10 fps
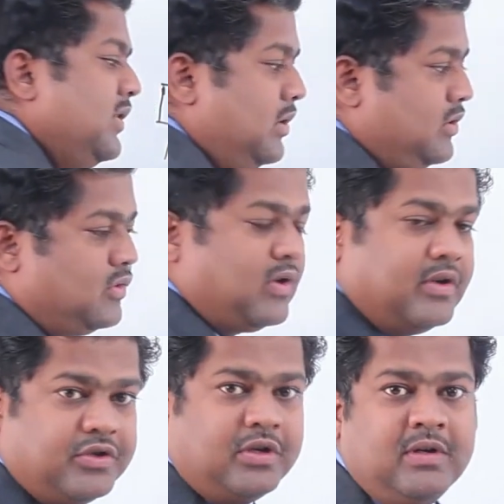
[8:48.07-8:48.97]
also
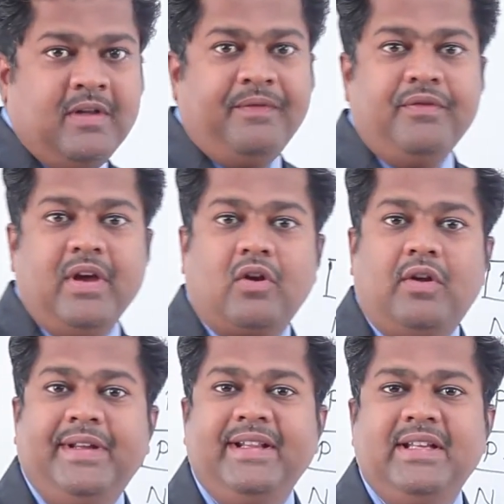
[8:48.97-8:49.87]
structure. We are
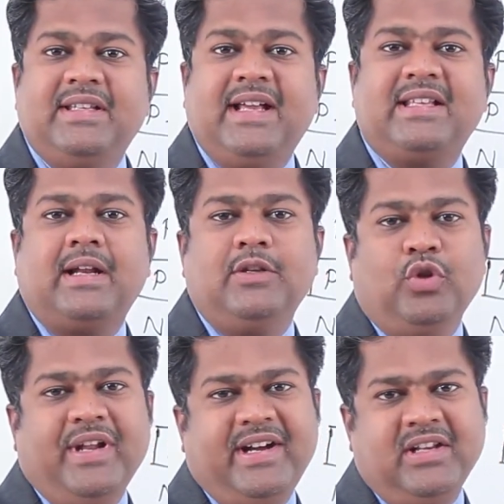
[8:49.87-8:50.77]
calling this as
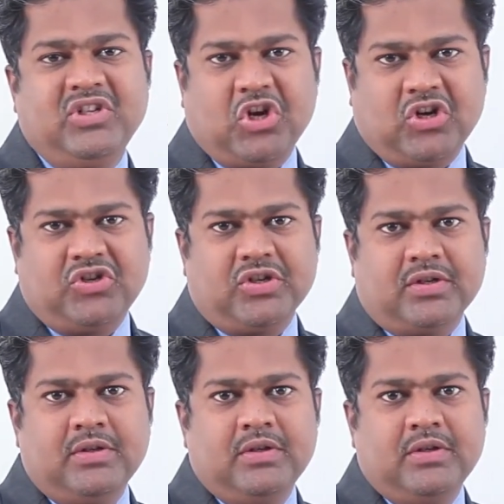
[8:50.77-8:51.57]
resonating structure.